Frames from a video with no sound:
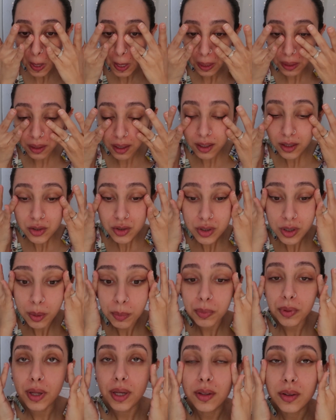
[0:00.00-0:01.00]
I'll actually
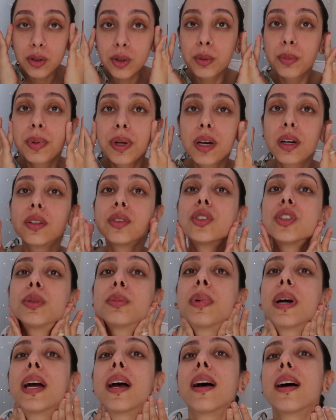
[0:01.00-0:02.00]
apply a little bit under
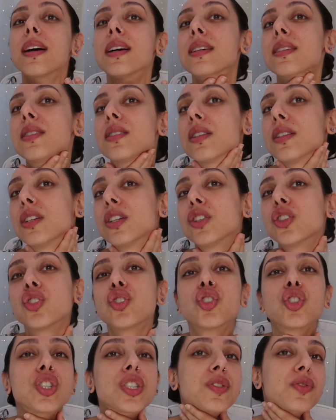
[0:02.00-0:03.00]
my eyes
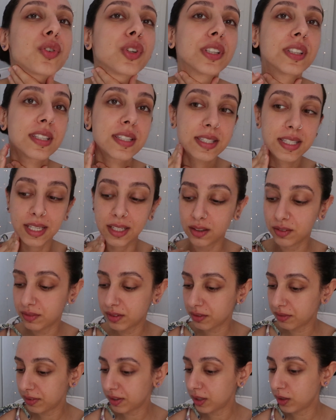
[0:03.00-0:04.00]
just for the sake of
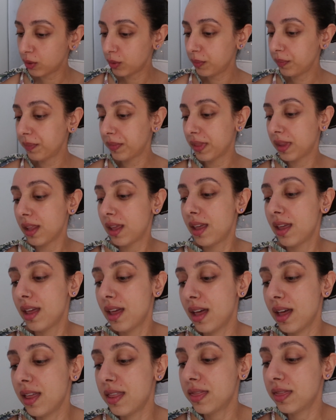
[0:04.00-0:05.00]
the video.
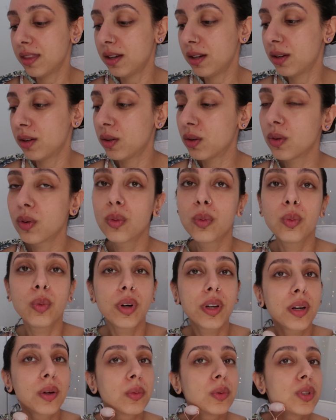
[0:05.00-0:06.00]
And then
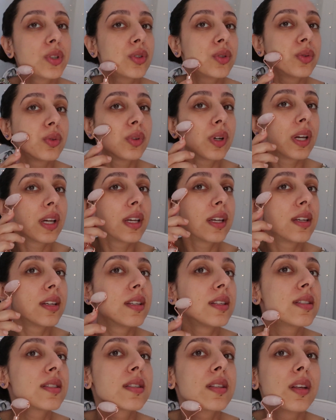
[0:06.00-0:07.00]
what I would do
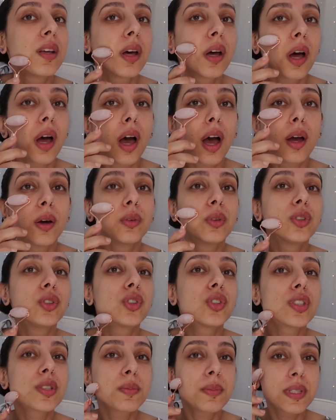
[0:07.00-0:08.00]
is I would
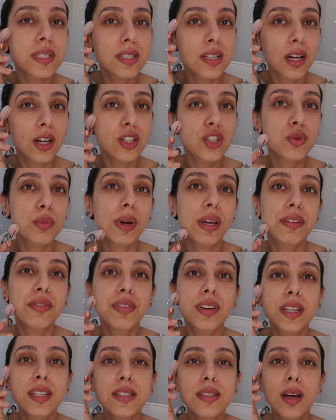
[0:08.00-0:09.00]
just massage my
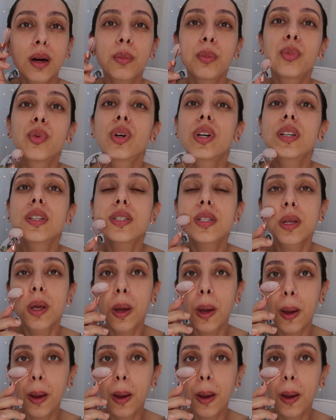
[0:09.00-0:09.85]
face upwards.